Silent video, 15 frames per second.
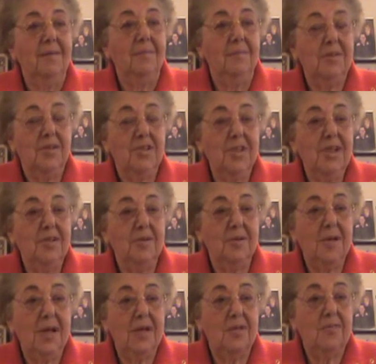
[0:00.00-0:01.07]

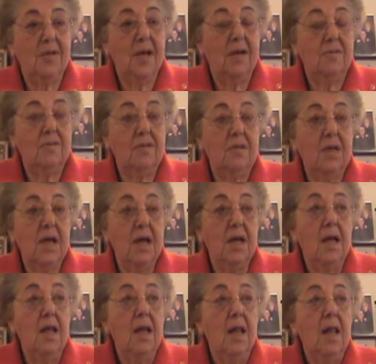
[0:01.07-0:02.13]
machinery as we have
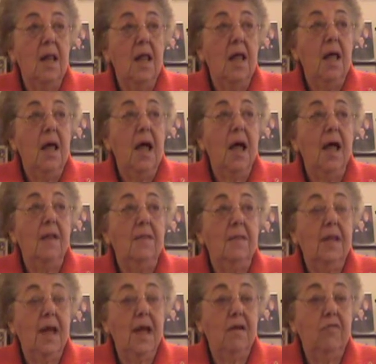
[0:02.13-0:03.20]
today.
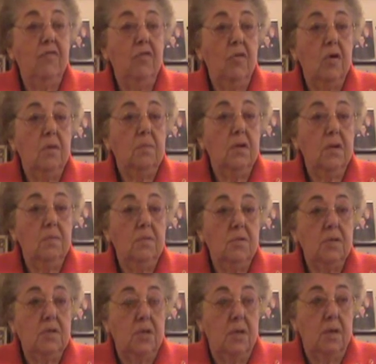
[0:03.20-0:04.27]
And they formed a
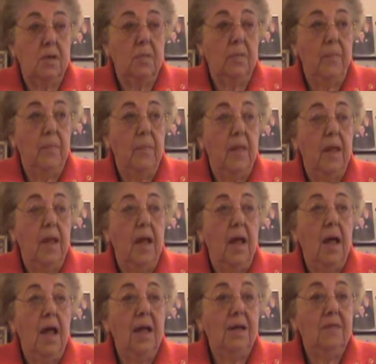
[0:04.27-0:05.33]
museum.
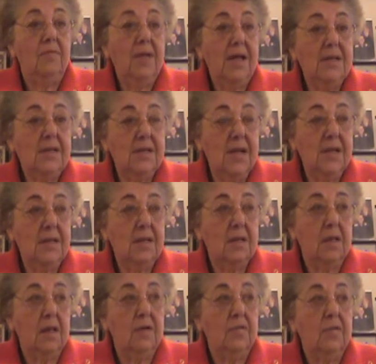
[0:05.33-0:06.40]
And if that's not
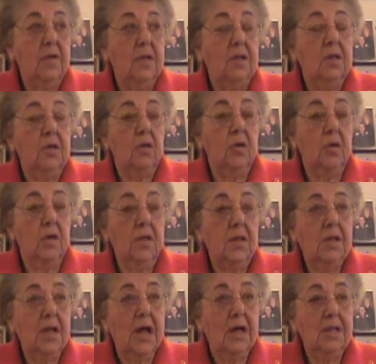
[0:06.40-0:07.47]
enough, in the
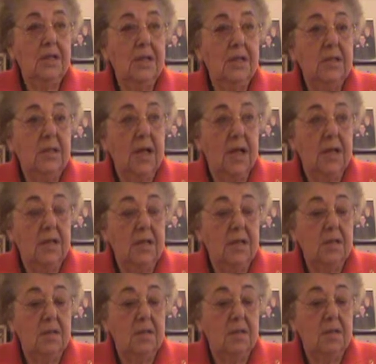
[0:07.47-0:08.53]
early
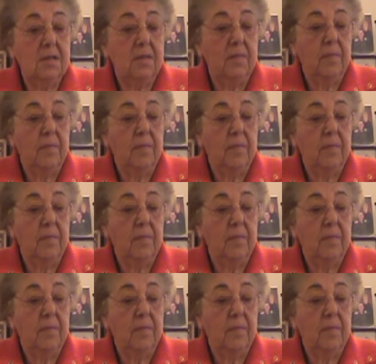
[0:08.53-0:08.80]
1990s,